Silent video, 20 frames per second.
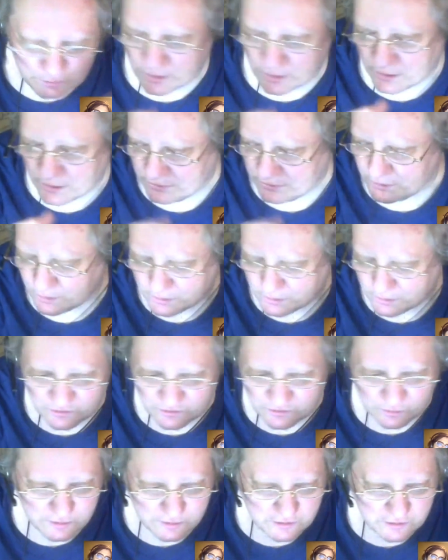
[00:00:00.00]
Well, you'll
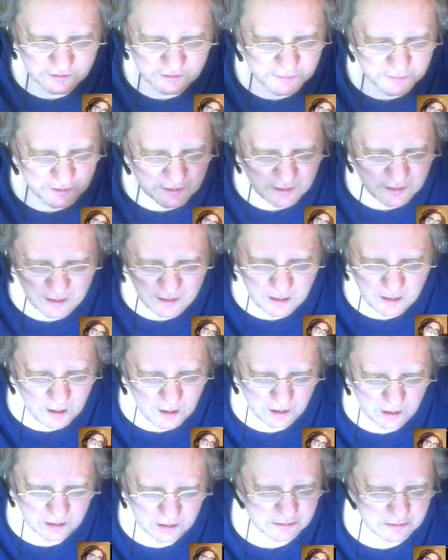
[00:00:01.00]
guess who it is, but
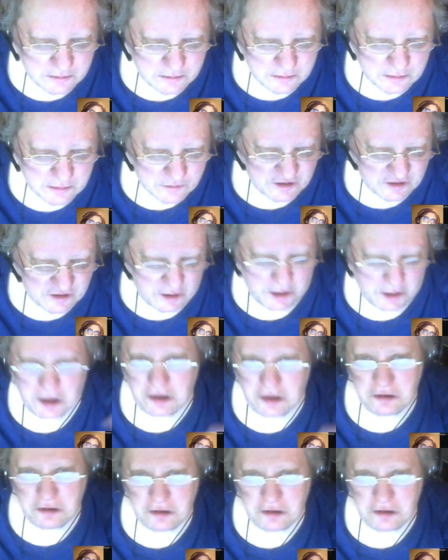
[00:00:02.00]
saying